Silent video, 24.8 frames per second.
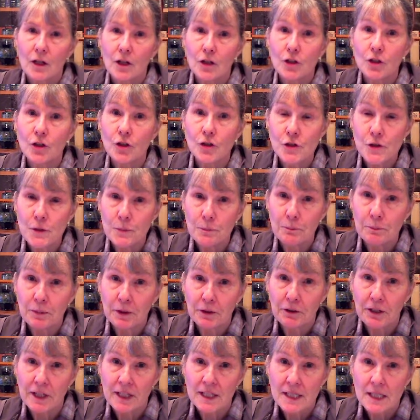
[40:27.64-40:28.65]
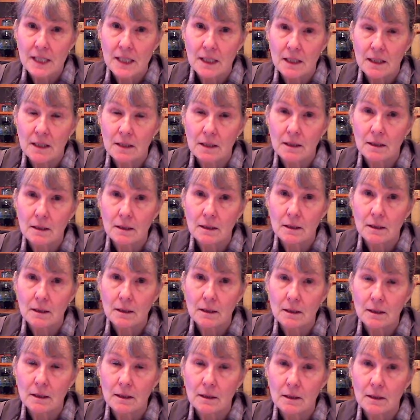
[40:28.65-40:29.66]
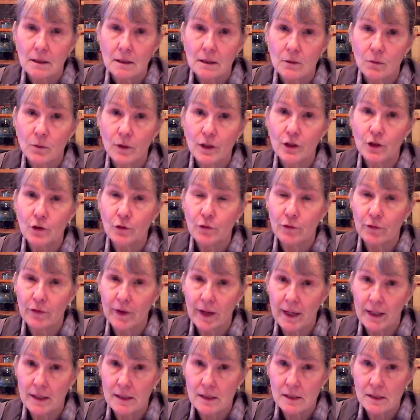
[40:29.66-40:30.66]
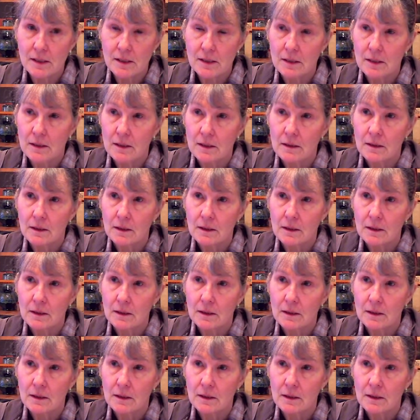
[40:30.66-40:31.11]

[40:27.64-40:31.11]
Your spirit, when you fast,